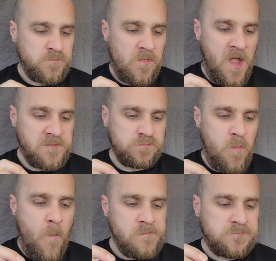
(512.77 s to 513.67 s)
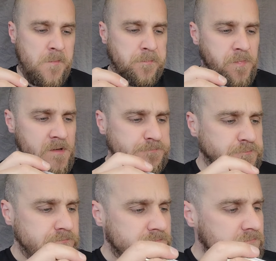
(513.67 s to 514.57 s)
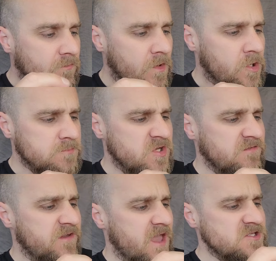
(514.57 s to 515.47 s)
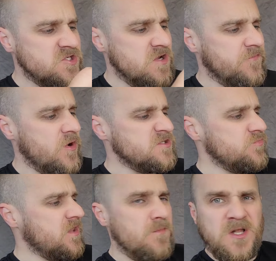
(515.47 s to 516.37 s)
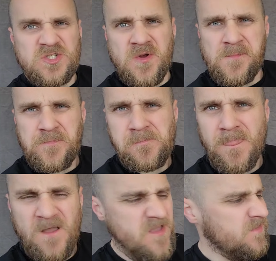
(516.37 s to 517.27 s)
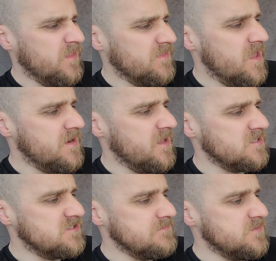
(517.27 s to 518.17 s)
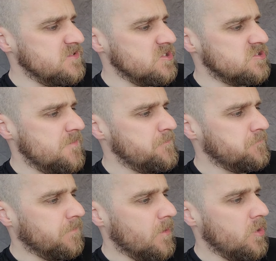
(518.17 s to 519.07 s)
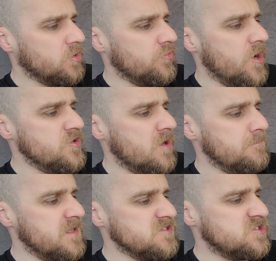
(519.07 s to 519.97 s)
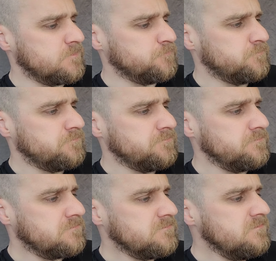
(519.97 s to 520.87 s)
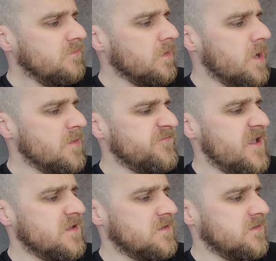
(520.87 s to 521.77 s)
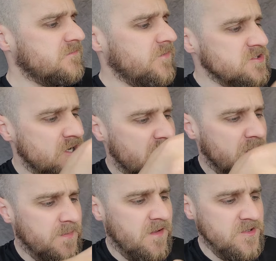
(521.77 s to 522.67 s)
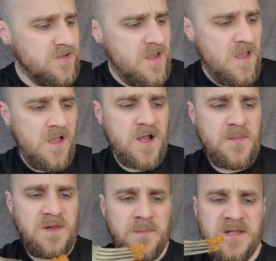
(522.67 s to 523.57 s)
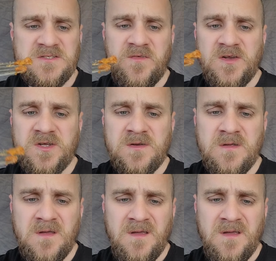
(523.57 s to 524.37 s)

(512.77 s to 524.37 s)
Right. It comes with veg and stuff. There isn't really much of anything like that in it. It seems to be just all ground up mince. Called thick. There's another little bit of onion. A couple of little bits of onion.